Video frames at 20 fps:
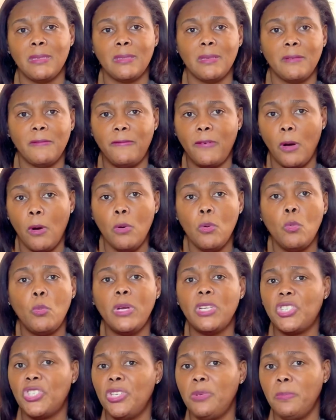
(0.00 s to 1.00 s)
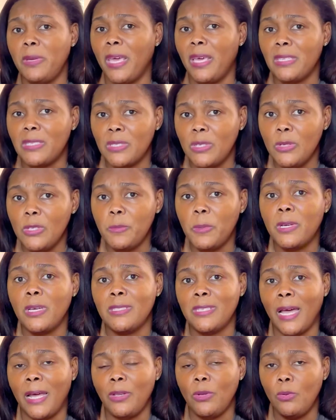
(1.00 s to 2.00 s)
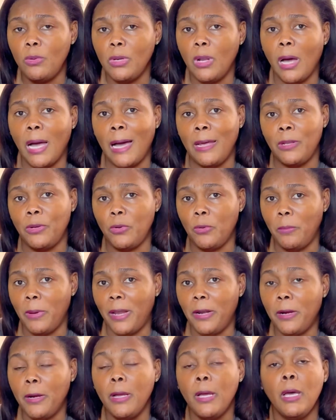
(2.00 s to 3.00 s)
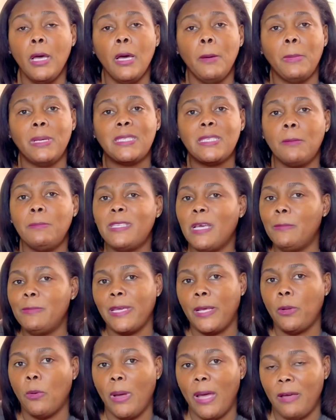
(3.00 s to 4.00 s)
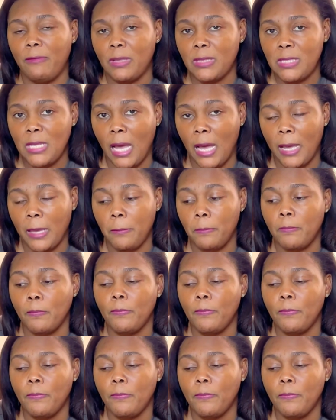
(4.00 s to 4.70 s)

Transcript: phone, which shouldn't be an excuse because I do know how to do better. But sometimes I don't have the time.